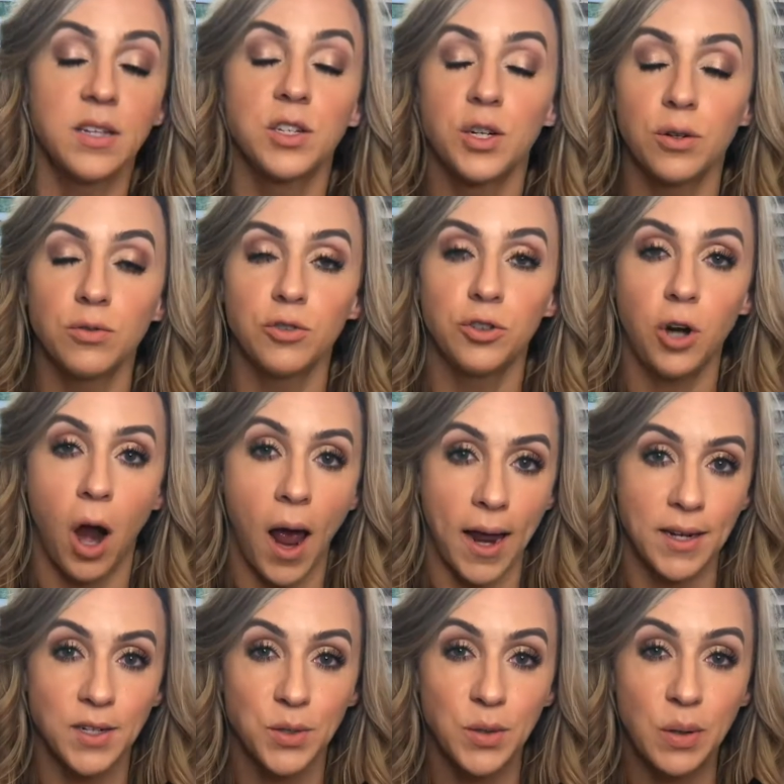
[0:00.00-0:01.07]
don't dry
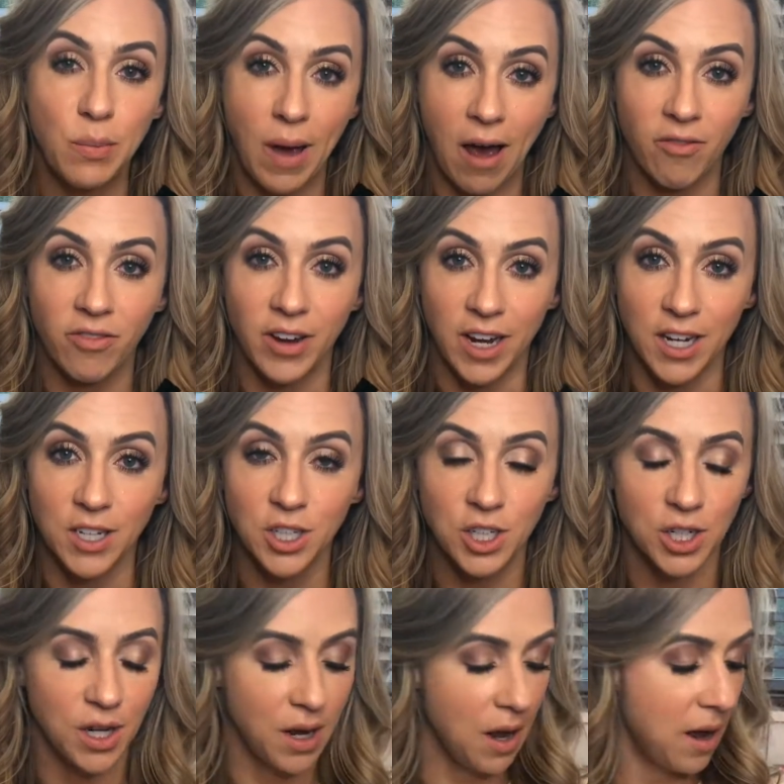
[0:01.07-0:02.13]
to a matte finish.